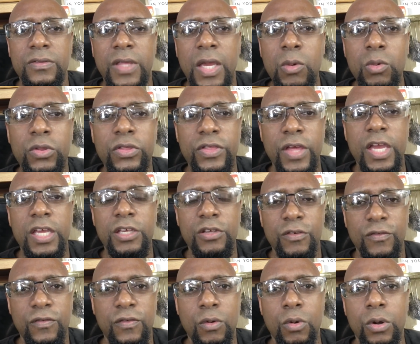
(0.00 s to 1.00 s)
They will thank
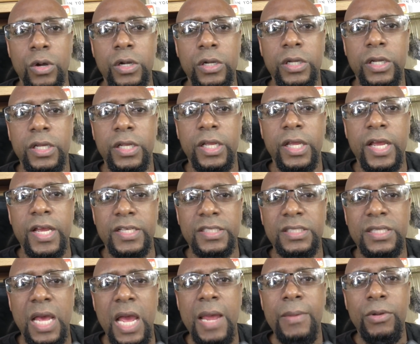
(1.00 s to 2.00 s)
you for it.
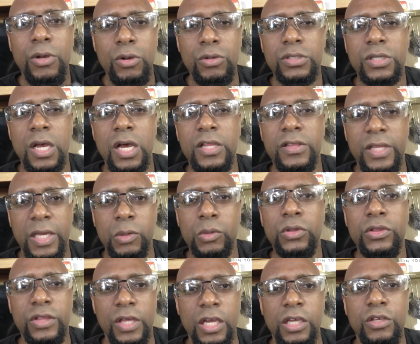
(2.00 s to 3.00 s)
As time goes on, they
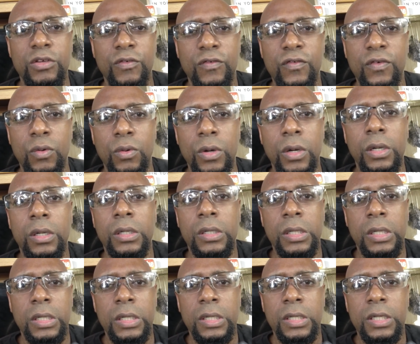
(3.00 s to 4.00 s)
will thank you for it.
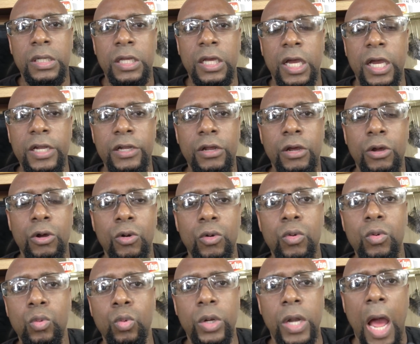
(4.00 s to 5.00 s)
I
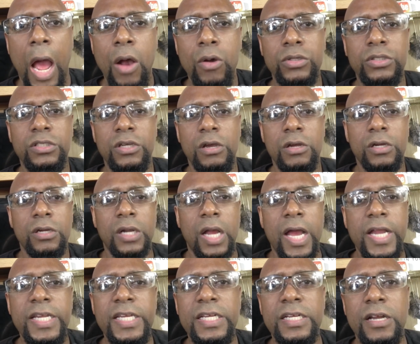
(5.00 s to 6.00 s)
know when I was younger,
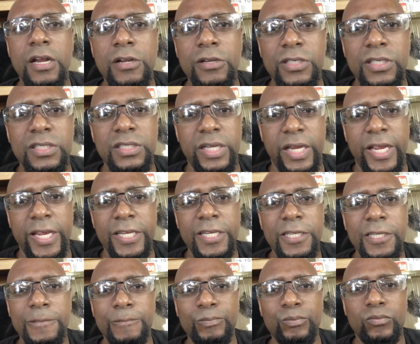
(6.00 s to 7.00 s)
I didn't
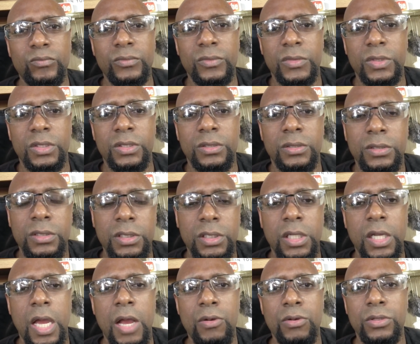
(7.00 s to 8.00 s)
understand it.
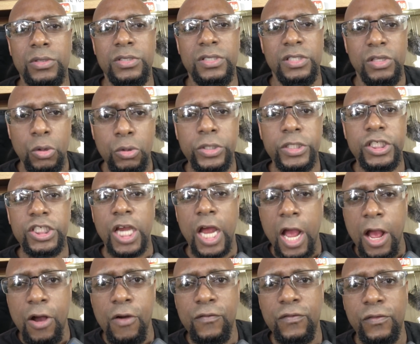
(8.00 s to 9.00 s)
I was the only
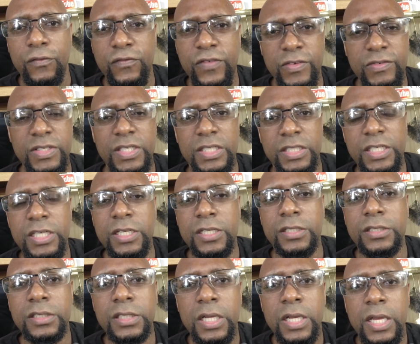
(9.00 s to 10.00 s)
child for 15
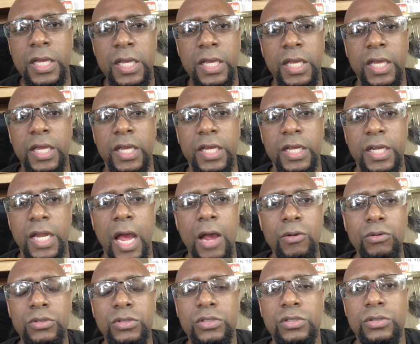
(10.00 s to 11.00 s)
years, and I
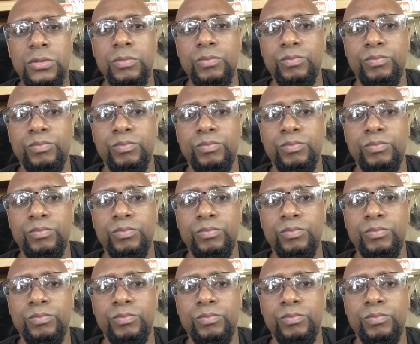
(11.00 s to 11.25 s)
was